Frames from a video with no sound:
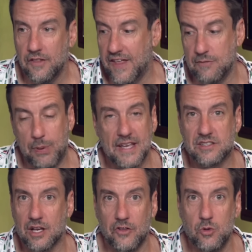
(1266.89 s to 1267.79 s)
that
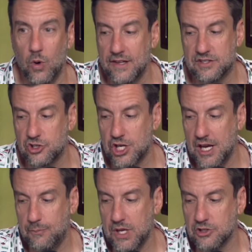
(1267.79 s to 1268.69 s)
basically wins a
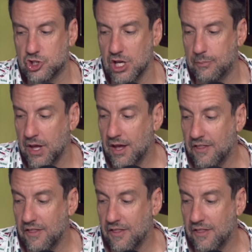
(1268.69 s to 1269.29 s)
championship,